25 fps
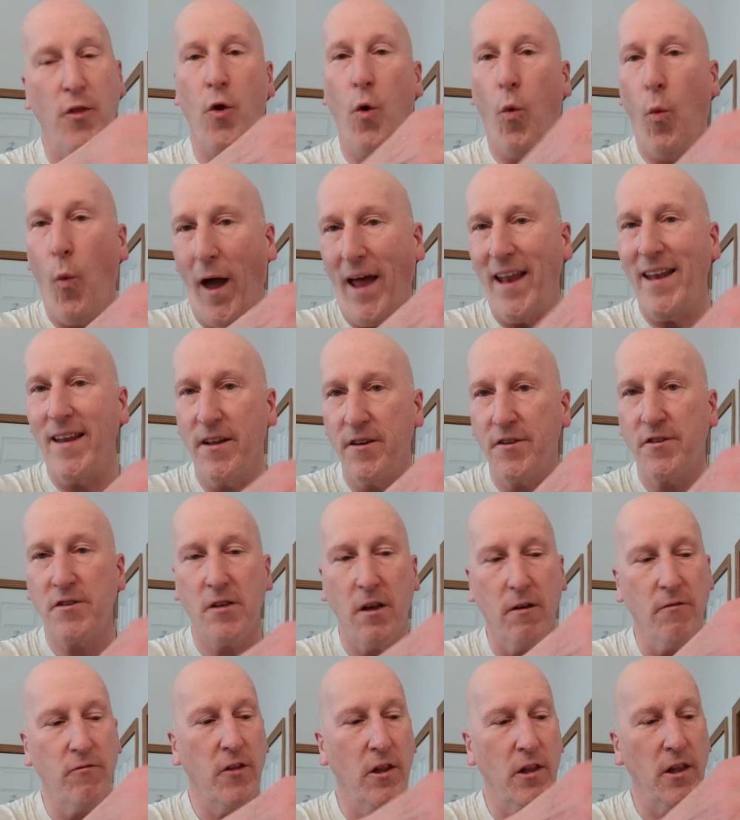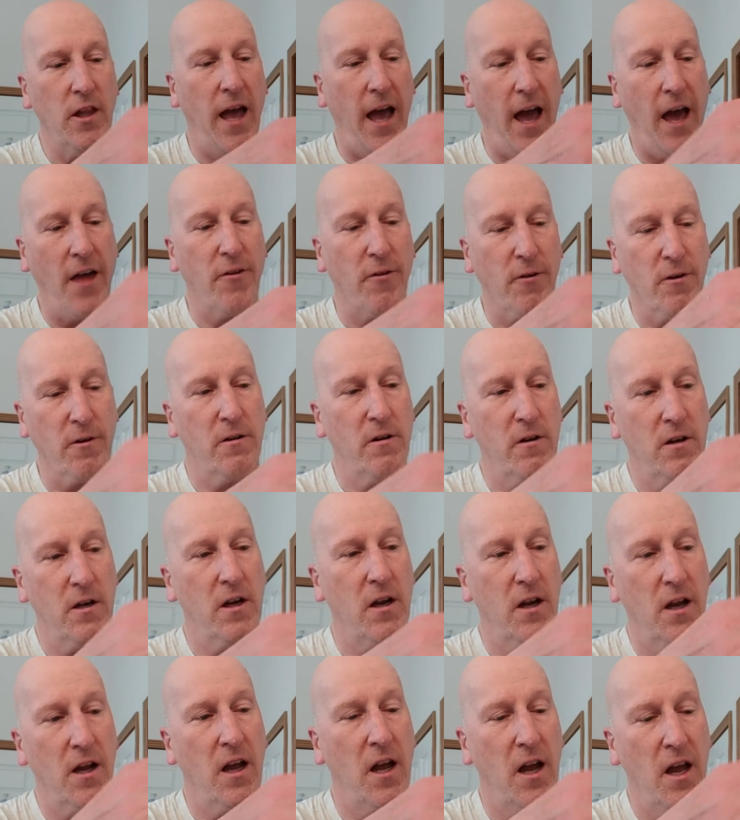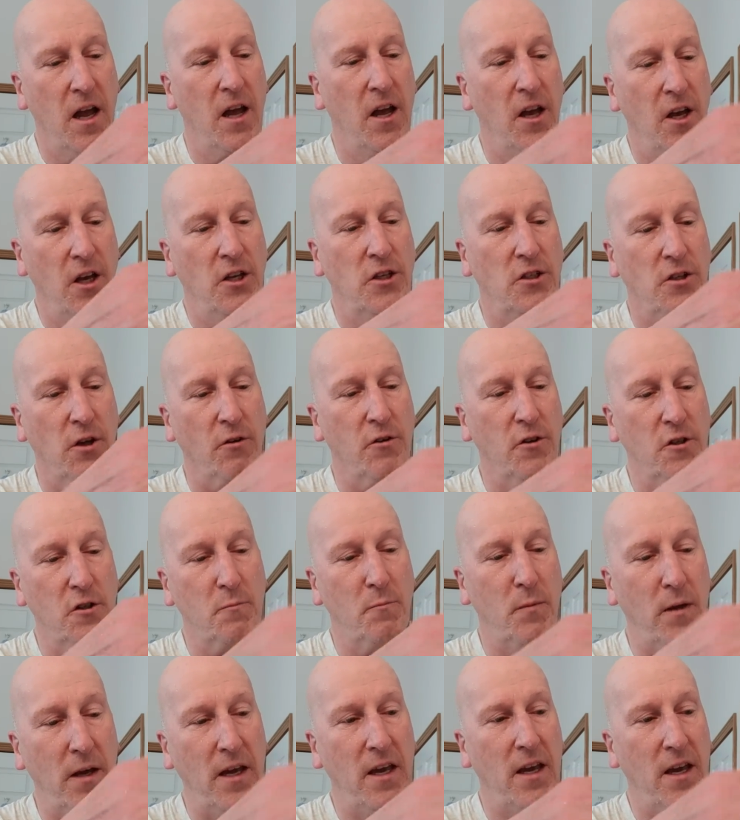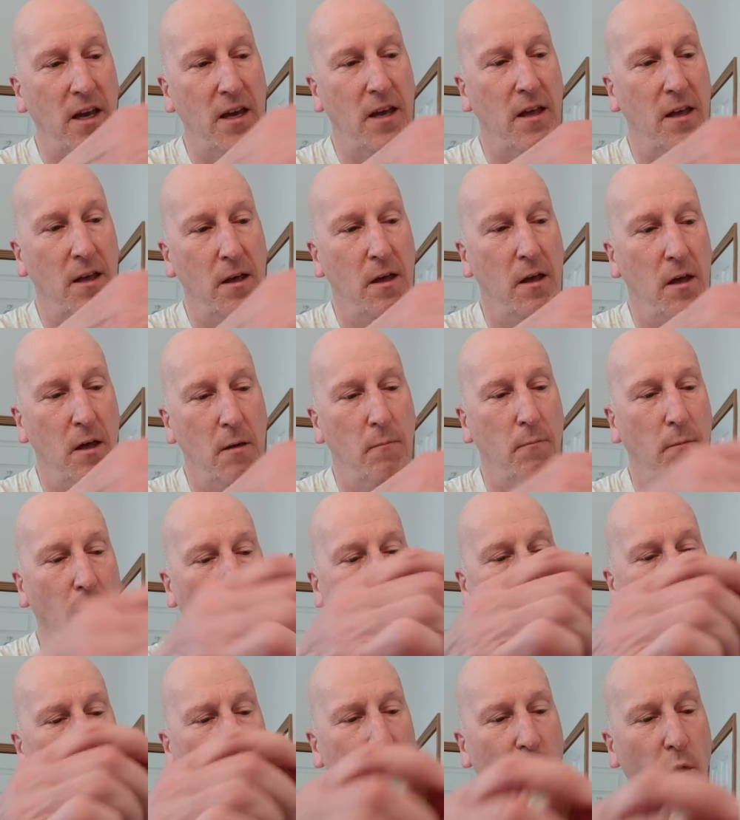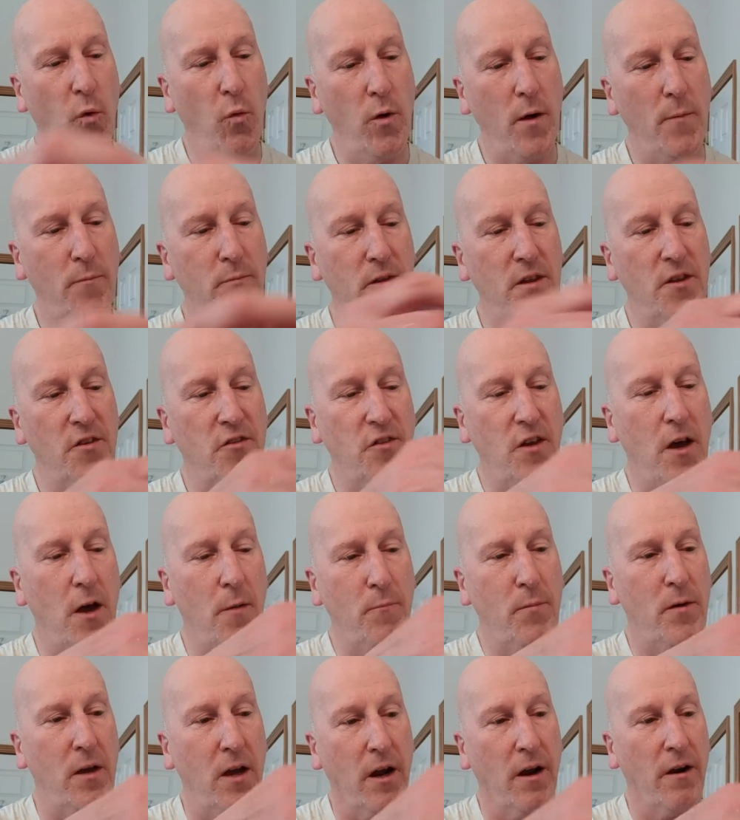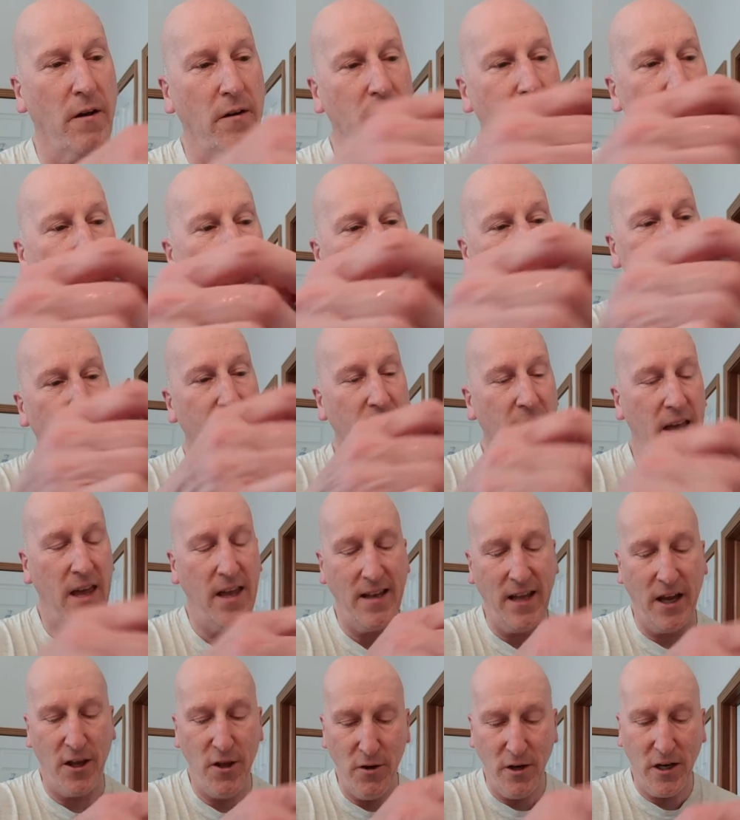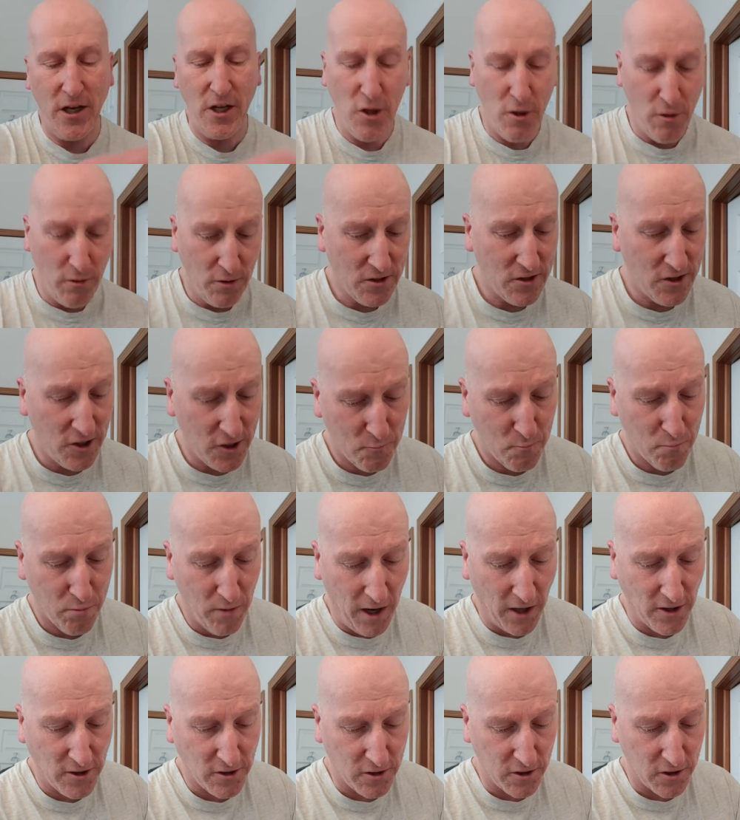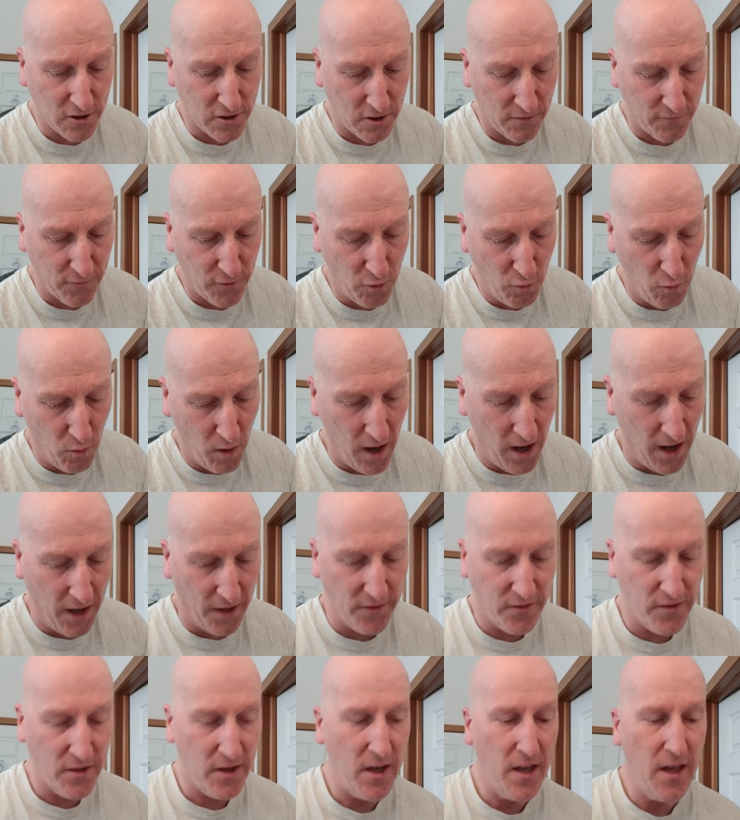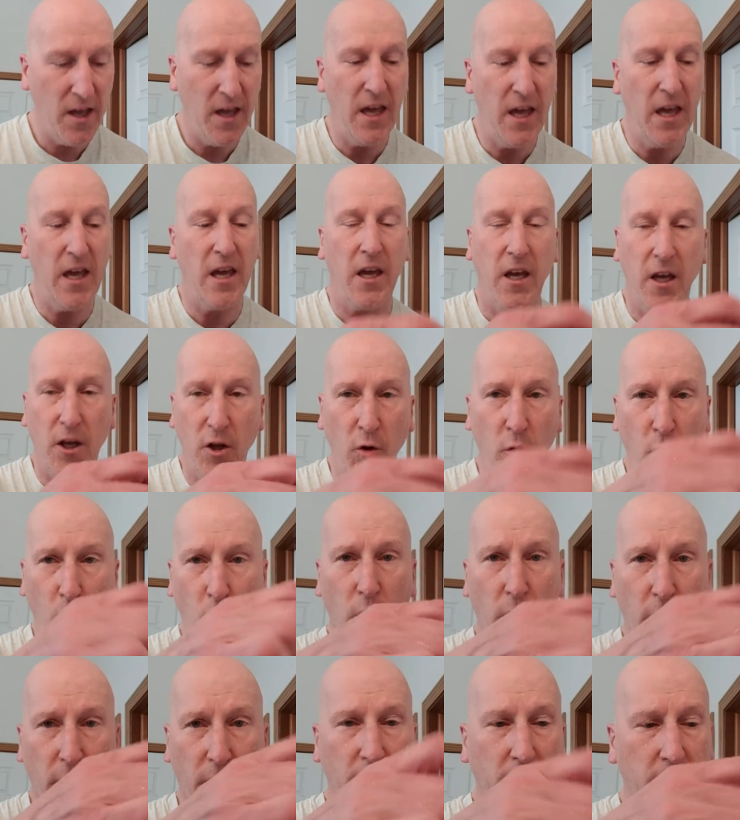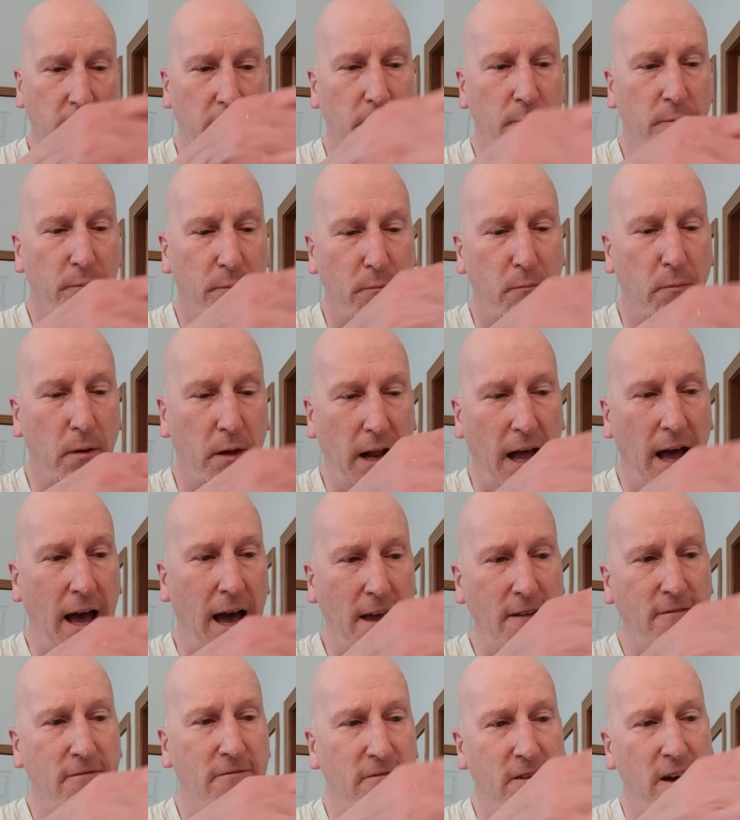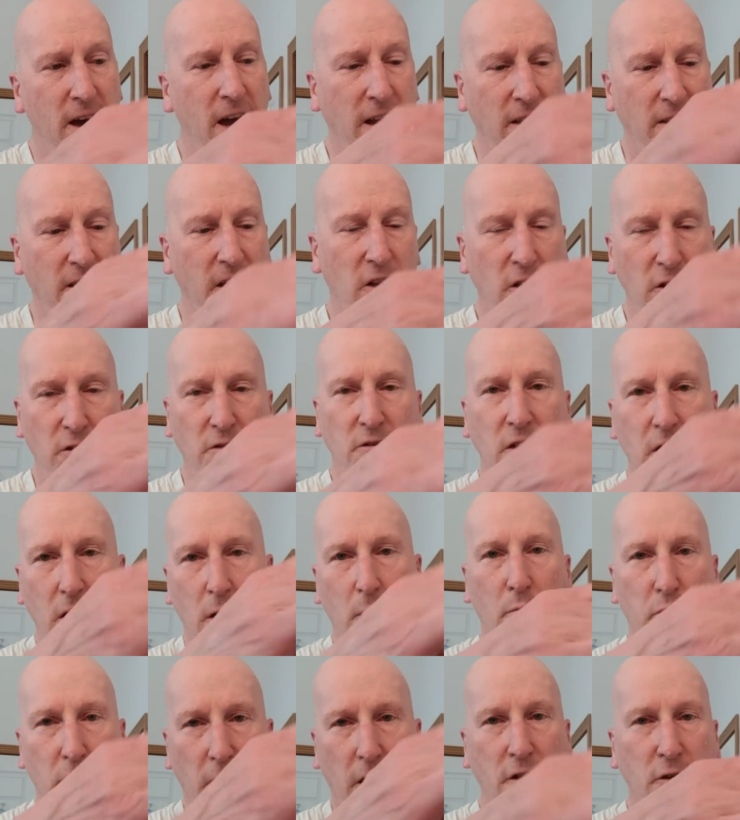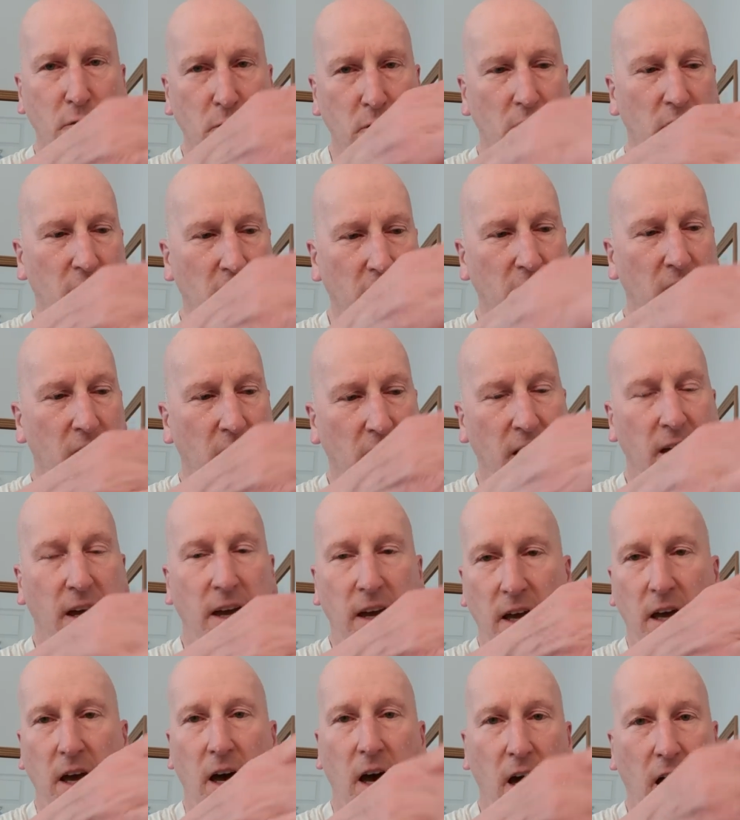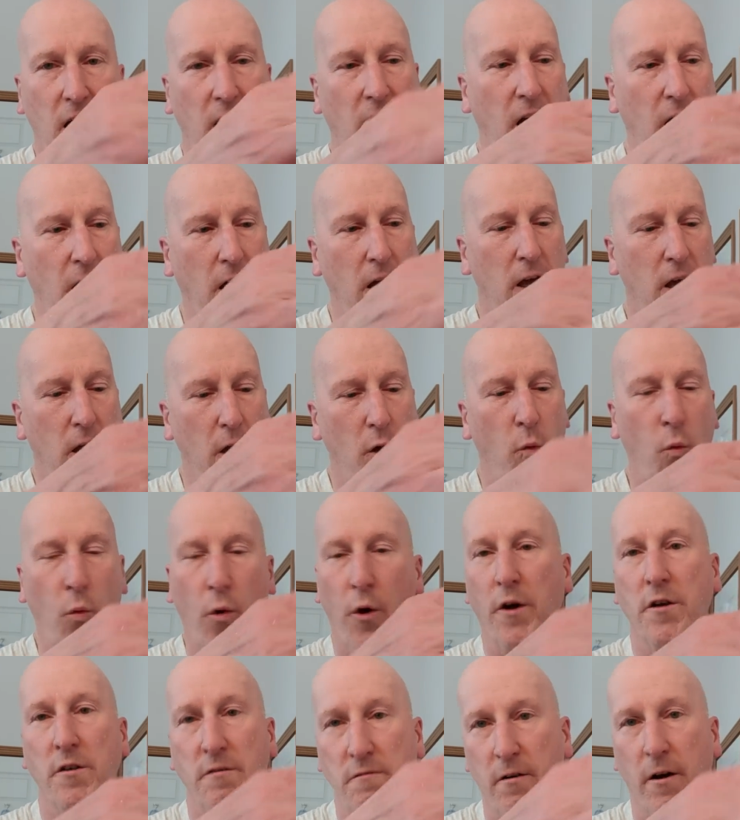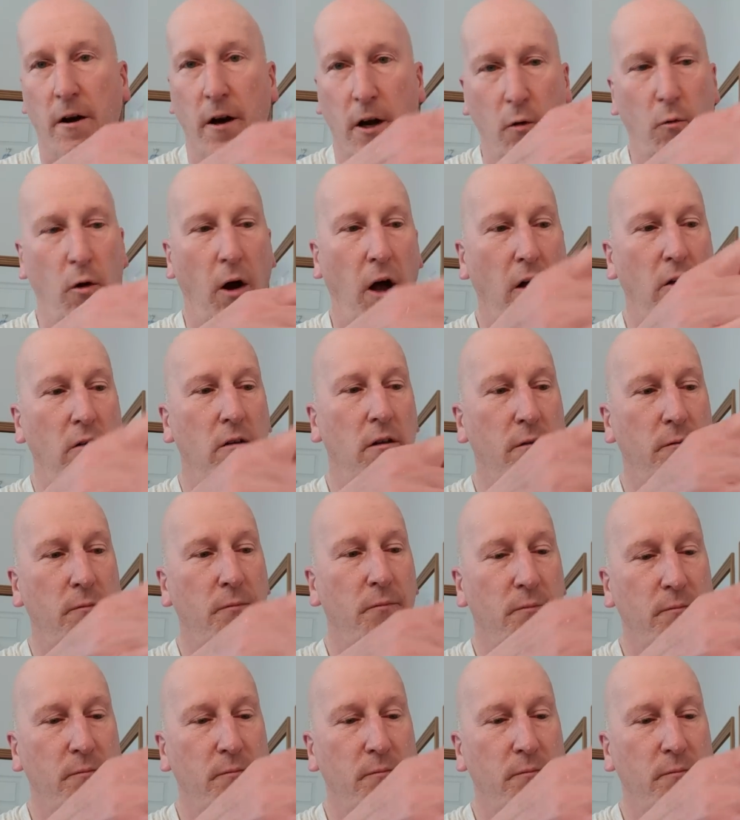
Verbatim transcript: the wetness of the lather so to speak. But we're gonna whip this up here. Now you can use this brushless if you want. It'll work, but I find that using a brush with it uh, works very well.